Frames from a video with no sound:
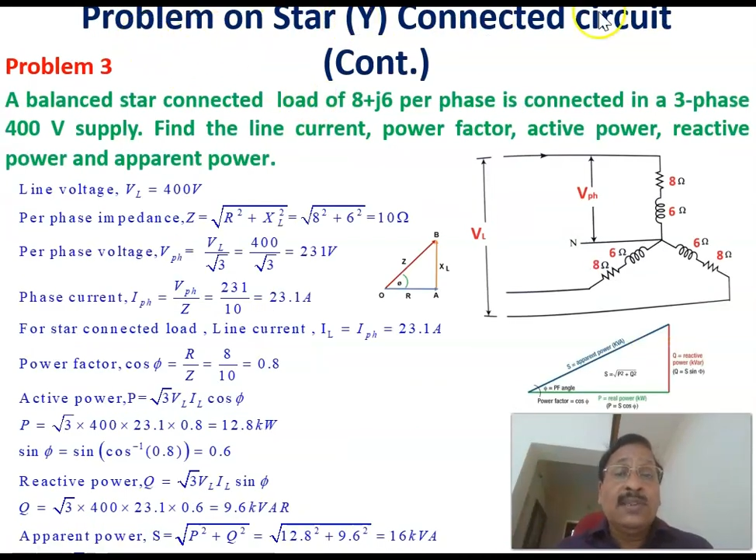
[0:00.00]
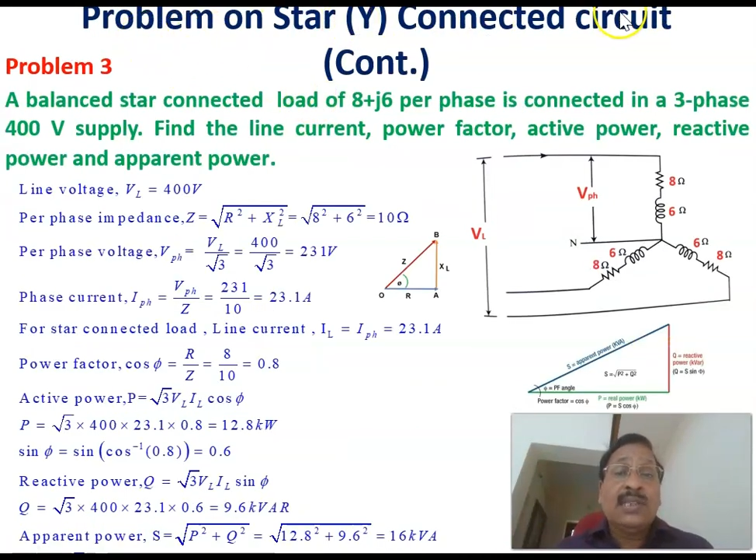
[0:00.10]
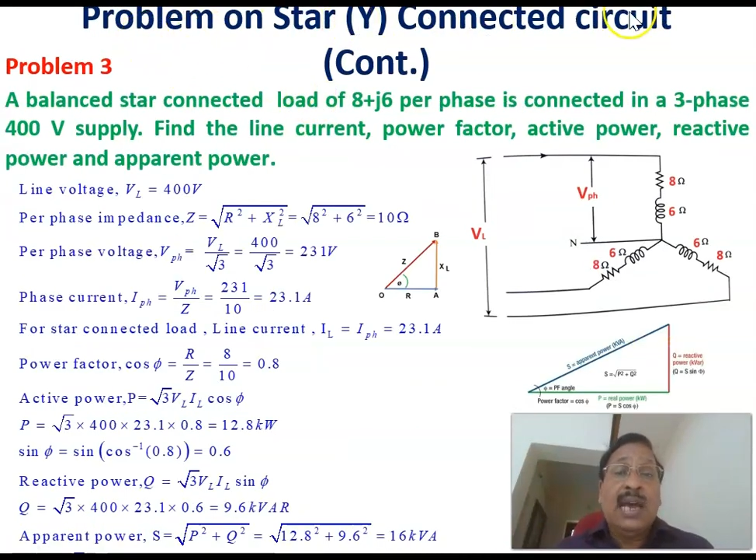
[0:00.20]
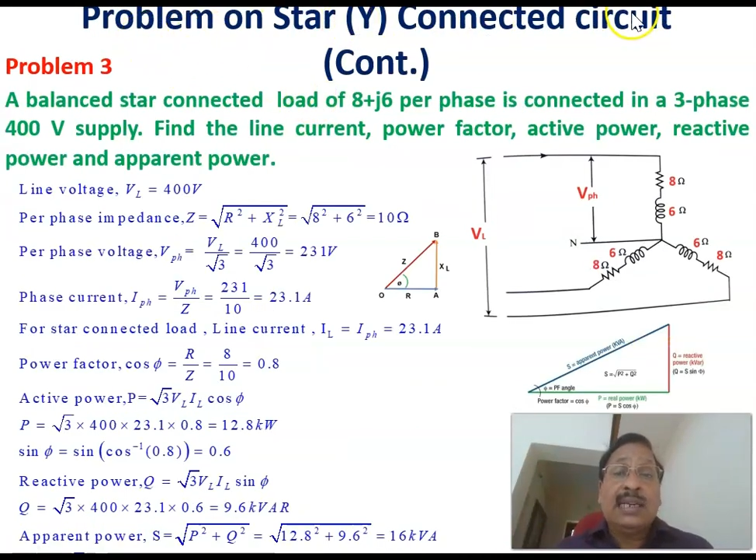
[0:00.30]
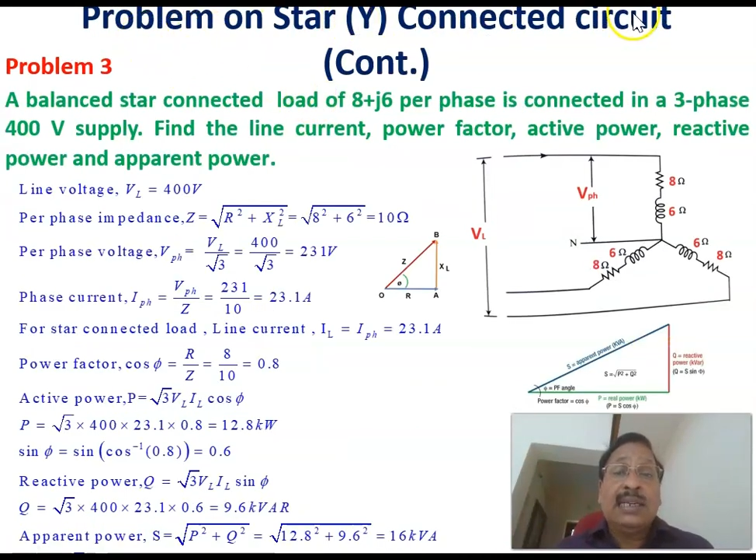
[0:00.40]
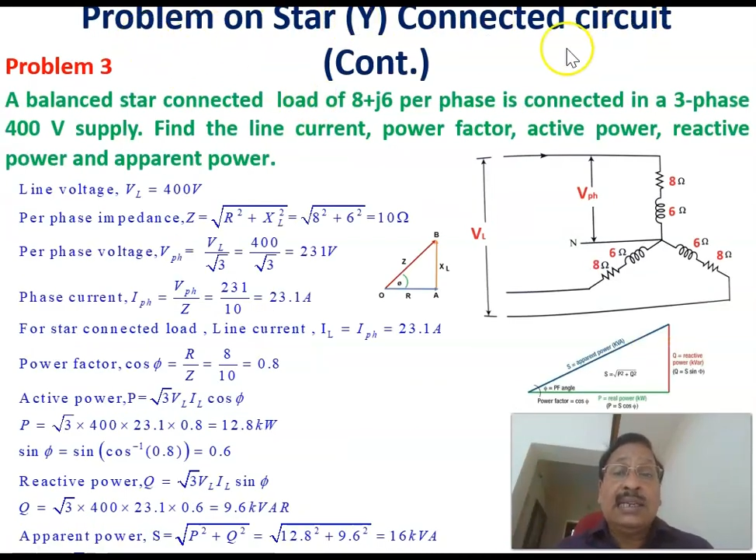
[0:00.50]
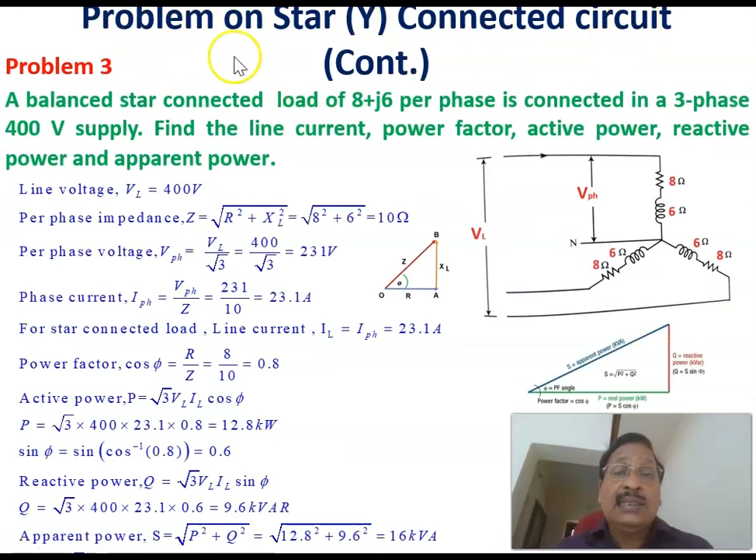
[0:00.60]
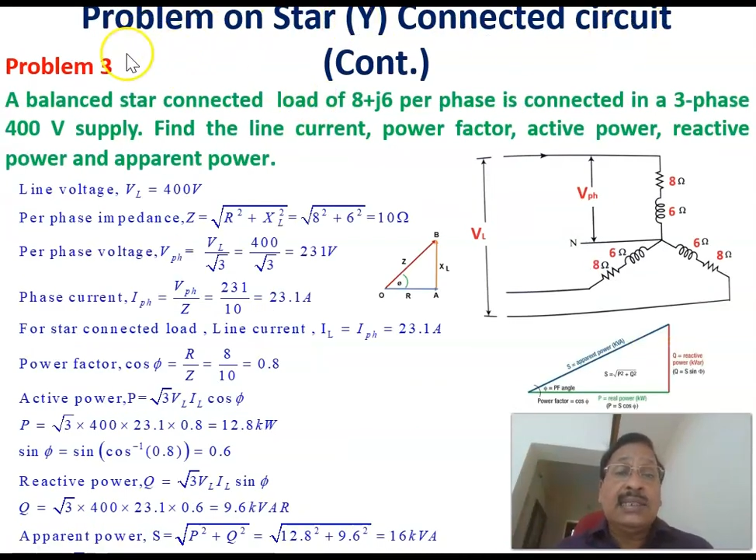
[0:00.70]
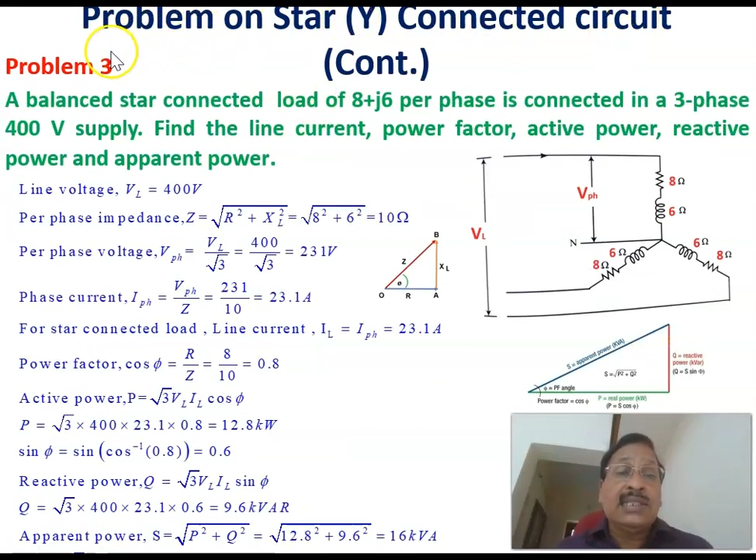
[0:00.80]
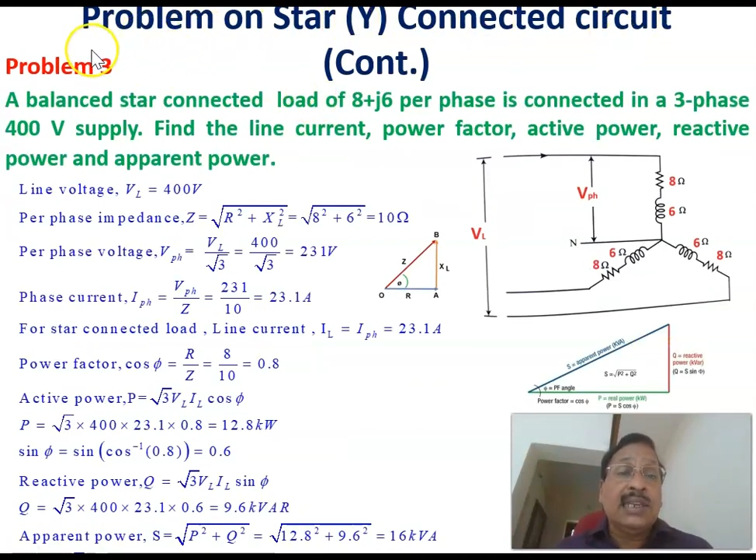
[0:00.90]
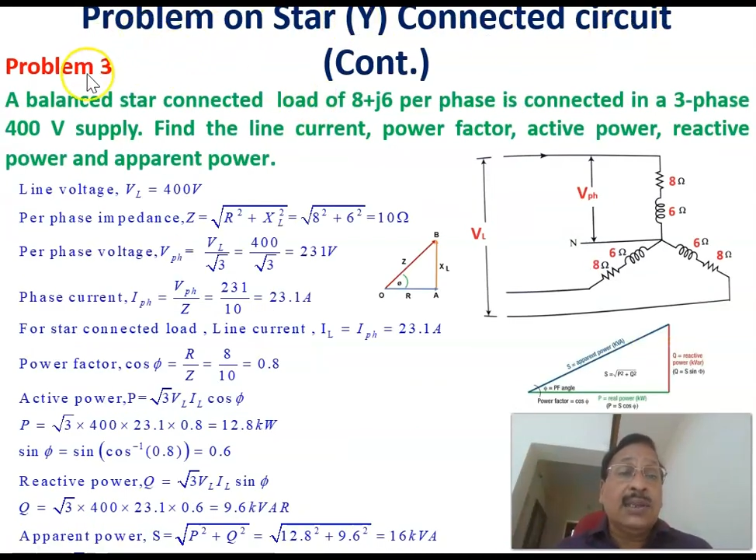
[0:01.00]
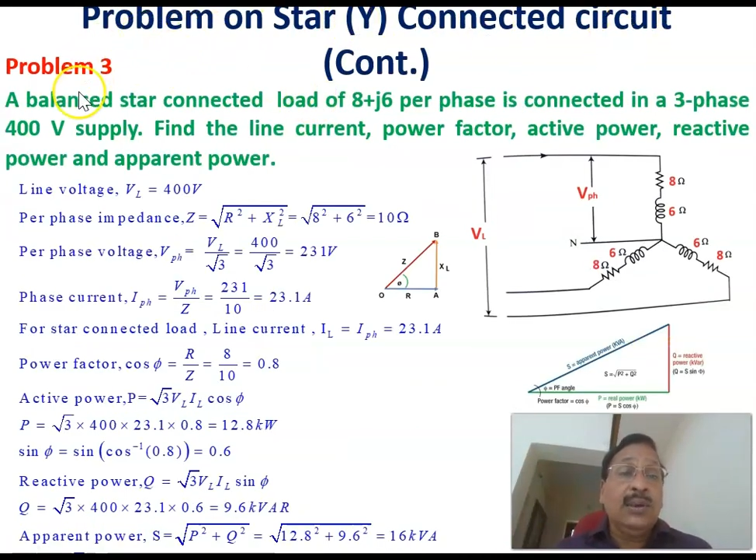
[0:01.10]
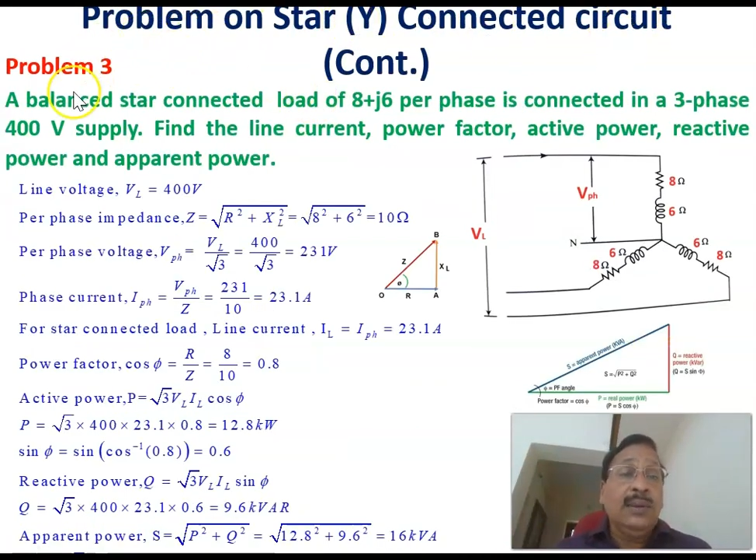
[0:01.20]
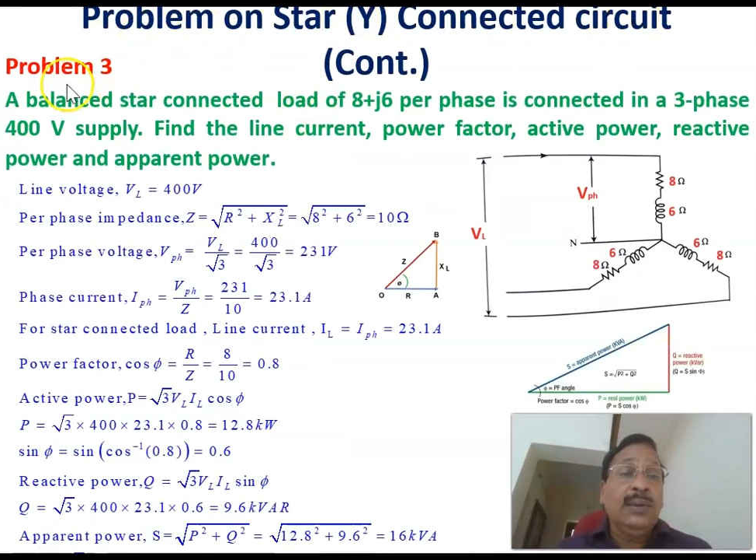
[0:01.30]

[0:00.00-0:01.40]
star connected circuit.